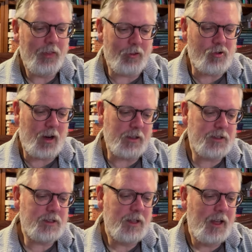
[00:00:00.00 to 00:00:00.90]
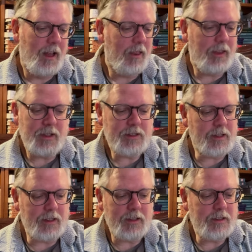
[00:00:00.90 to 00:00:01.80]
the rats. This
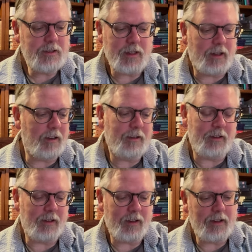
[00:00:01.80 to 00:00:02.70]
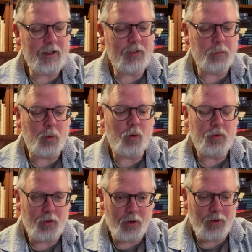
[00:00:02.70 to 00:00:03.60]
is, I think, even more
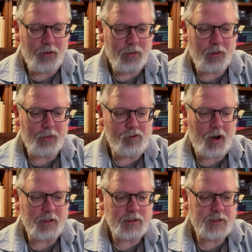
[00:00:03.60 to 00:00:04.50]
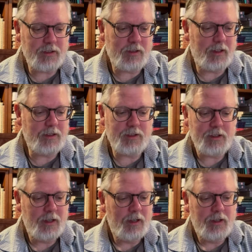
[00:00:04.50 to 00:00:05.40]
fun than the rats.
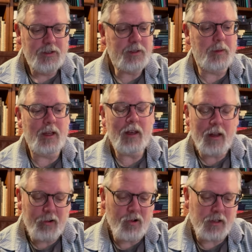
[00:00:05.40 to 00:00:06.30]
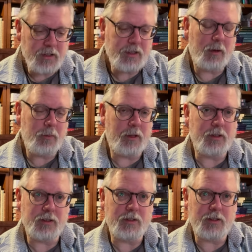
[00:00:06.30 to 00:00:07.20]
There's some hilarious set
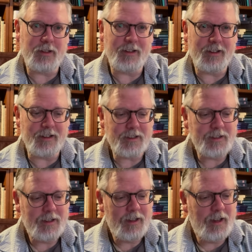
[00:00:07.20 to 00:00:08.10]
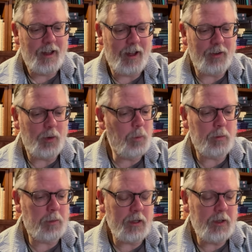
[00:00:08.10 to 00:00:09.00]
pieces in this. And you
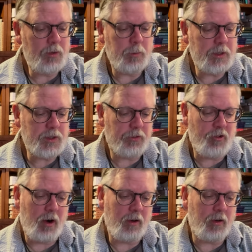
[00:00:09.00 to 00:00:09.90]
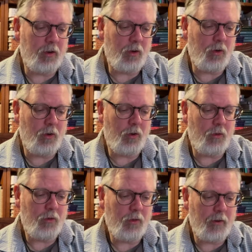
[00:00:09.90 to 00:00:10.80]
wouldn't believe you'd be so frightened of